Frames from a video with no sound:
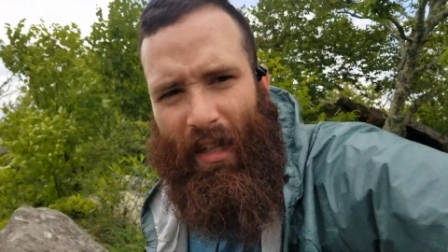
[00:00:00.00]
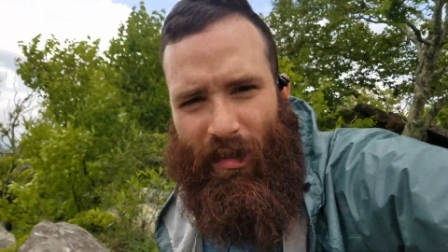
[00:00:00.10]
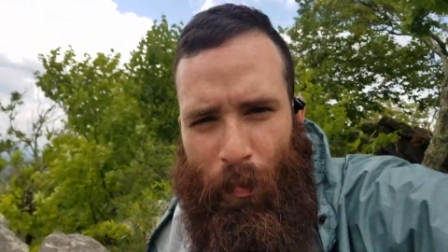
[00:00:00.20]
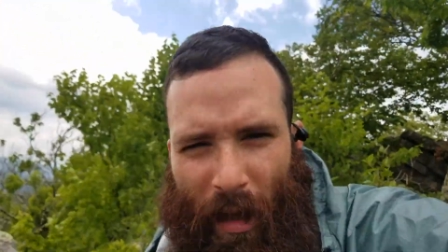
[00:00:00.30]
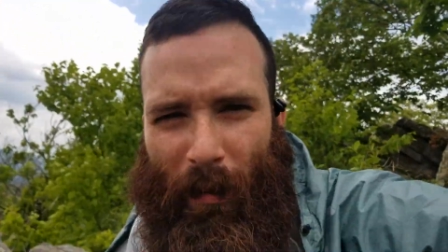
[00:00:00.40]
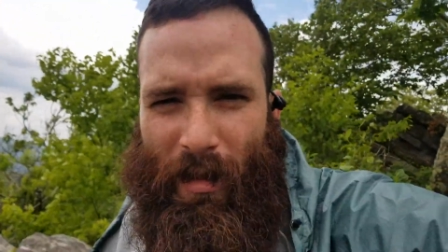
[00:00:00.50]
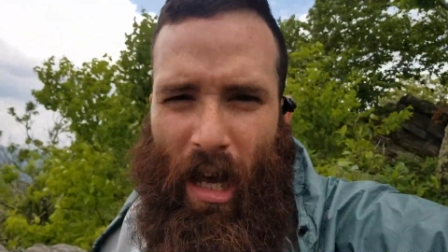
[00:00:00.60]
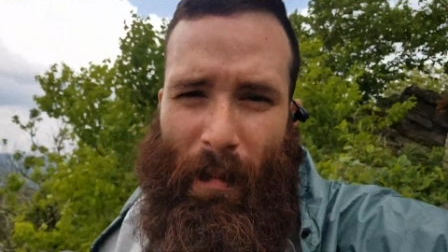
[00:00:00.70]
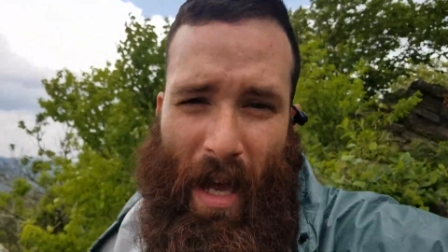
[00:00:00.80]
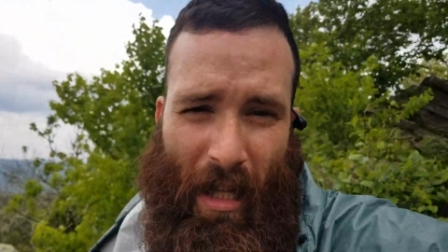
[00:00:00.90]
of split up
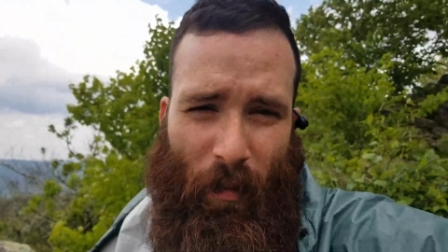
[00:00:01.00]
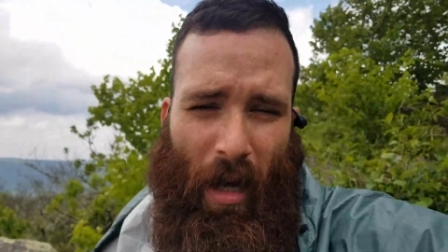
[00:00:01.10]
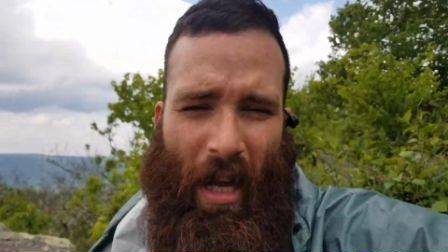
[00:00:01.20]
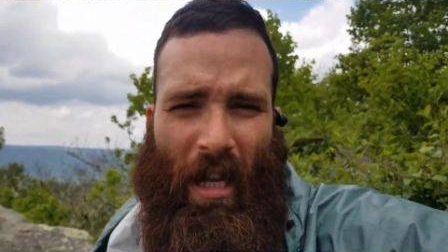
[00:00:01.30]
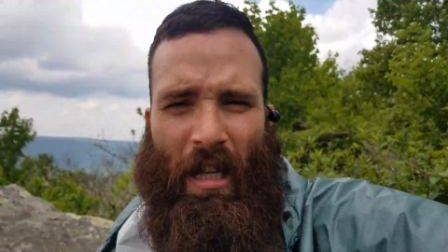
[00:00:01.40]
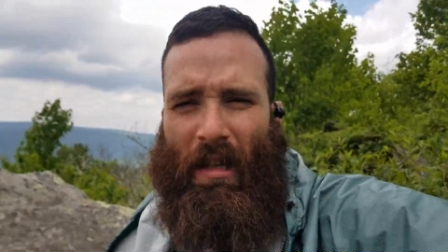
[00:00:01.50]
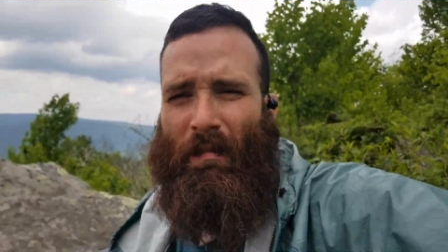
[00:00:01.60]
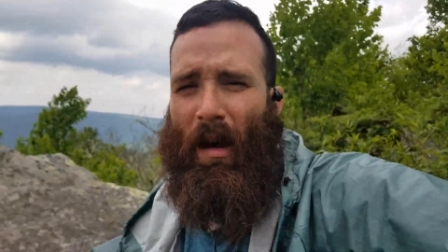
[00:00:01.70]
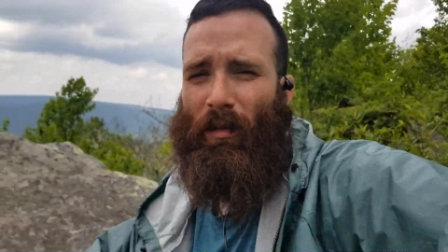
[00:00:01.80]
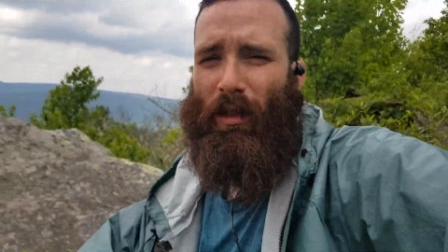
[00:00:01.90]
time anyway.
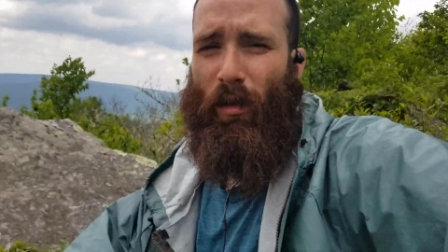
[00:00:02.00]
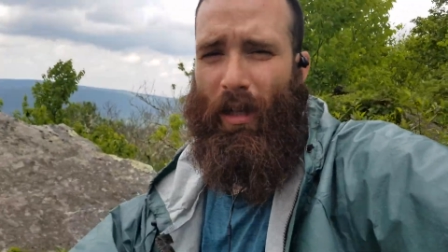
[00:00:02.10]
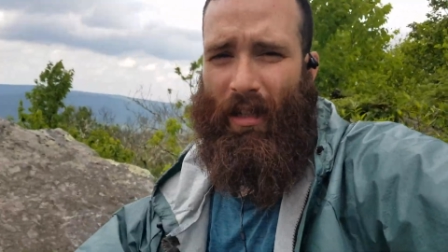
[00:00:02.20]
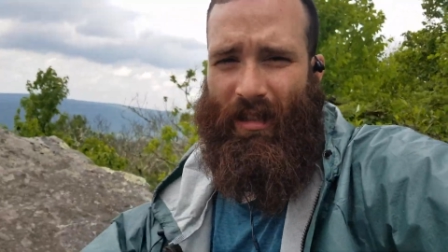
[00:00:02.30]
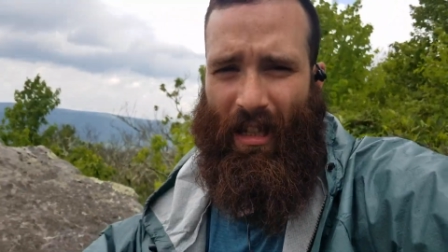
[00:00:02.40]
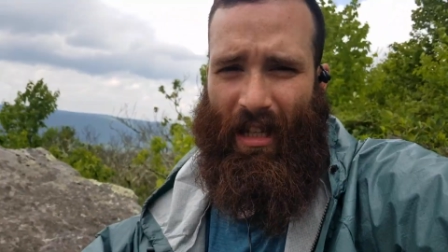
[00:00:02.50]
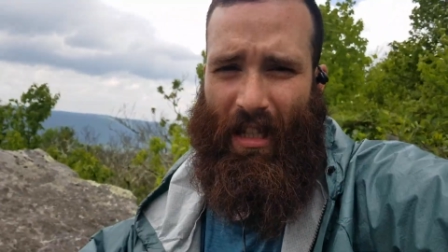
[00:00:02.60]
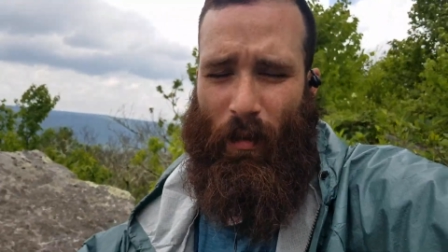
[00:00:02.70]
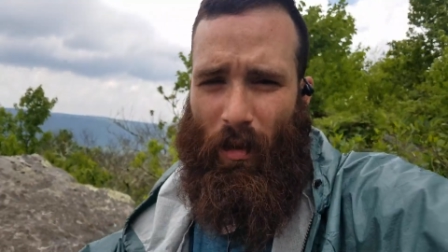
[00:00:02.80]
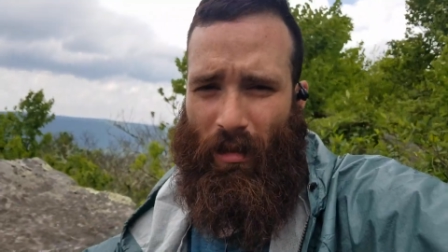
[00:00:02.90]
Mountain Goat had decided
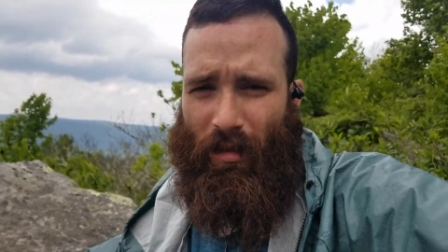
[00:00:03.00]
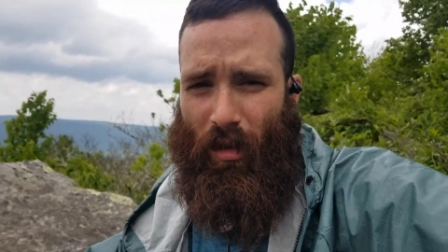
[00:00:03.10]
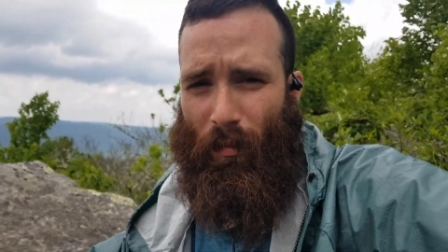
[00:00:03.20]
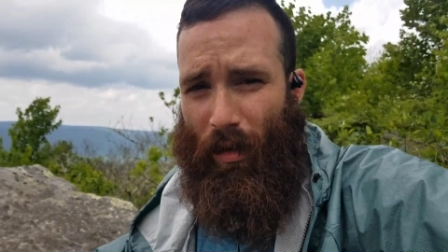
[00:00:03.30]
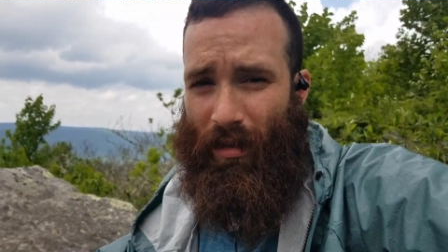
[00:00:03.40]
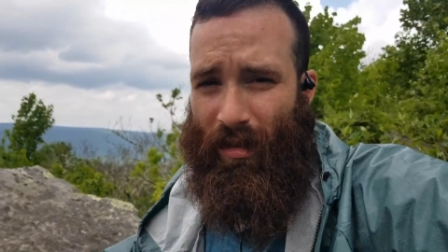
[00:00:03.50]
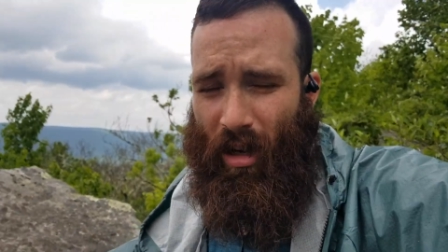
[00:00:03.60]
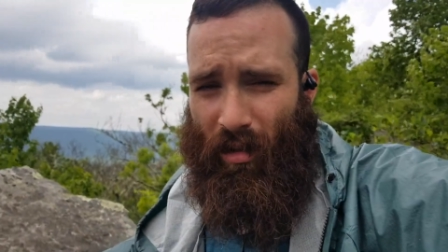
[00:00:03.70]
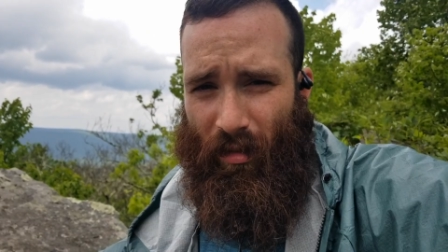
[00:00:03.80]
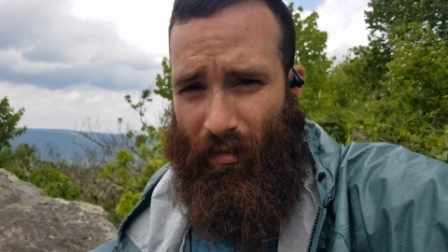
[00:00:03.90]
he wanted to start pressing
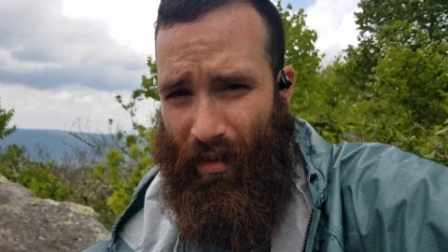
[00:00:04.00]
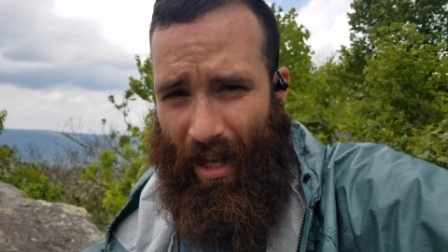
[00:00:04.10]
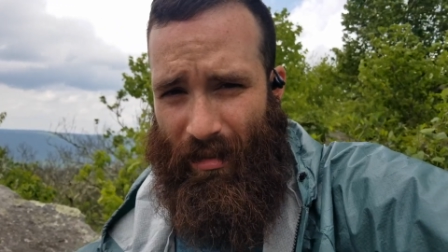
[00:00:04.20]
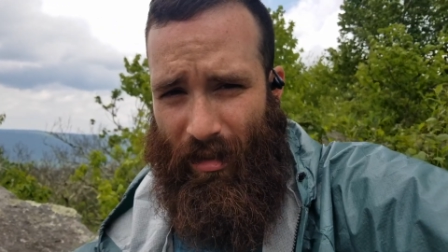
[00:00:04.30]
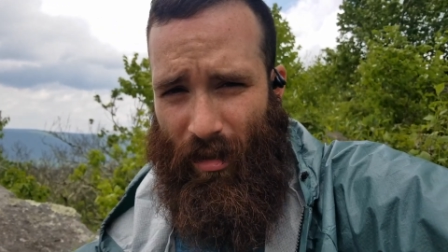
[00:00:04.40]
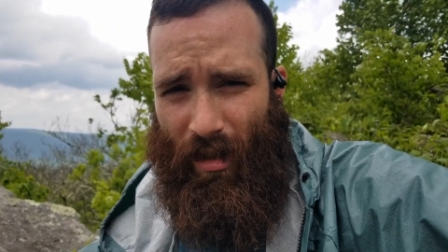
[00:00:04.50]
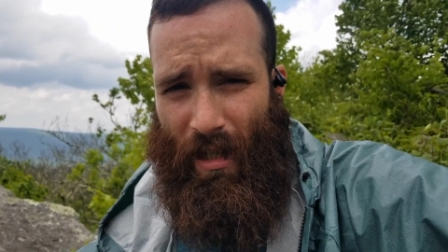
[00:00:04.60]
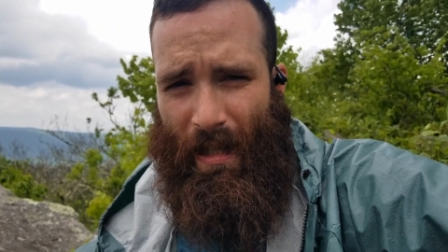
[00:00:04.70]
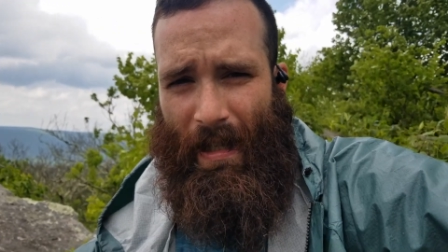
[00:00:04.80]
on a little faster.